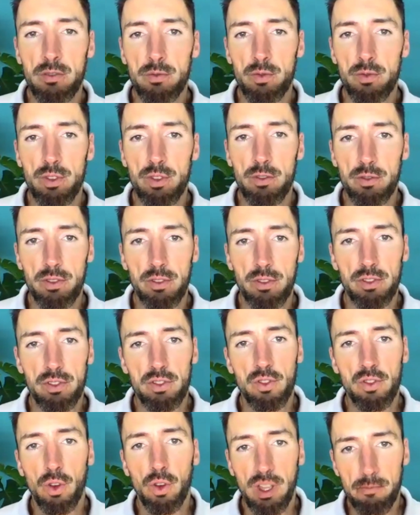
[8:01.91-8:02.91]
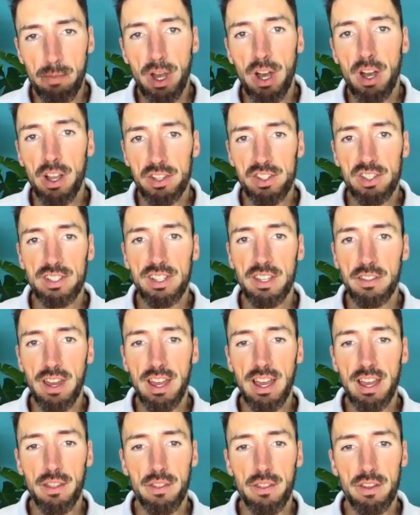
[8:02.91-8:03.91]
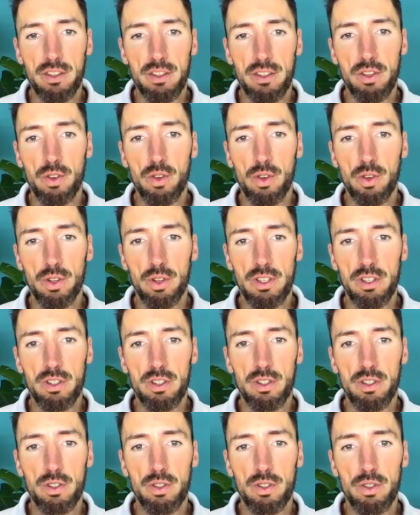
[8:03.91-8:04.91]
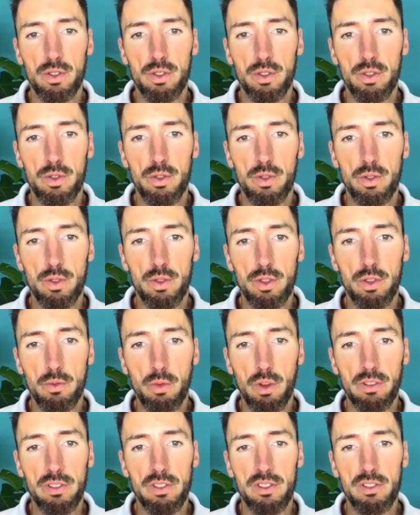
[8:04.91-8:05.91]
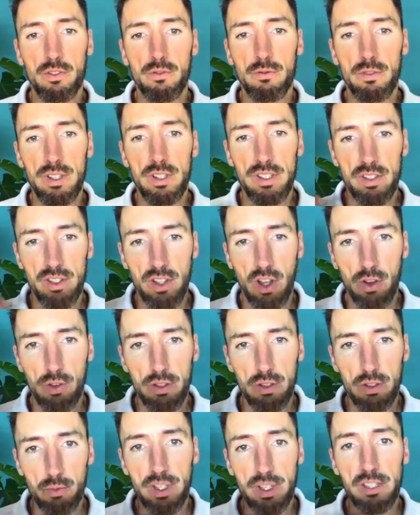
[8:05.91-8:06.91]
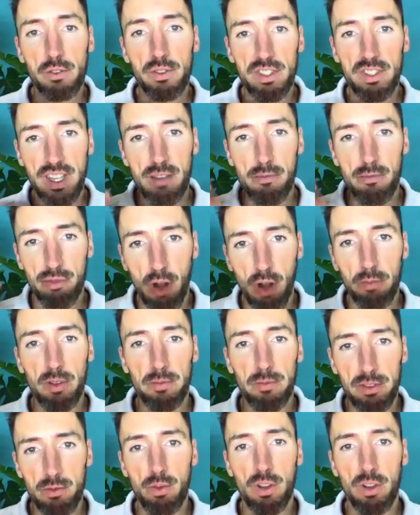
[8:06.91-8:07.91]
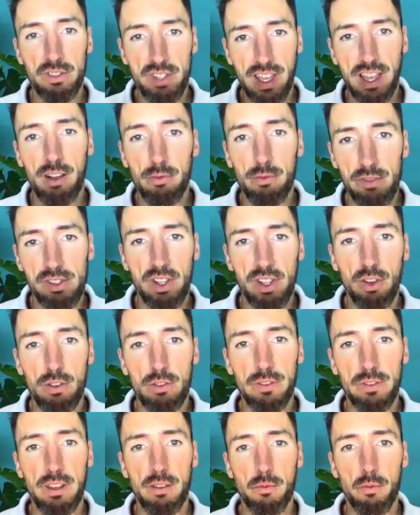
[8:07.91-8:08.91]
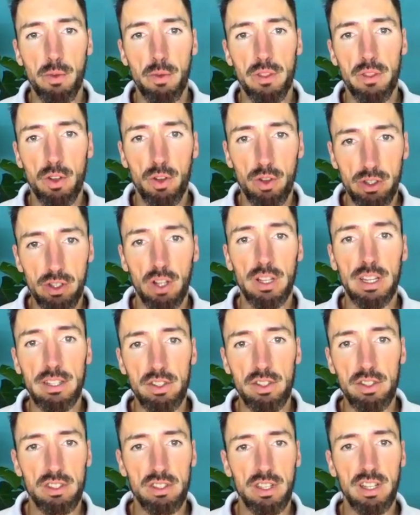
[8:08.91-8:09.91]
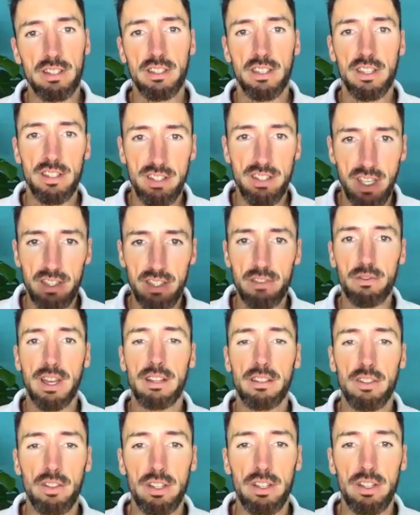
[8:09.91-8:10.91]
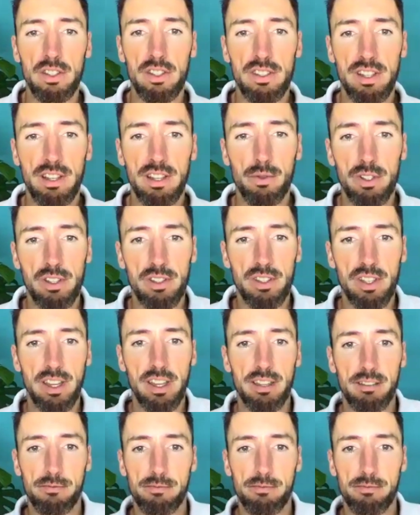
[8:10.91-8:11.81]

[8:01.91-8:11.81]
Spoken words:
You're talking personally there, that you want to resolve, when you see a problem, you want to help resolve it with your knowledge and continue that knowledge. Is that what you're saying?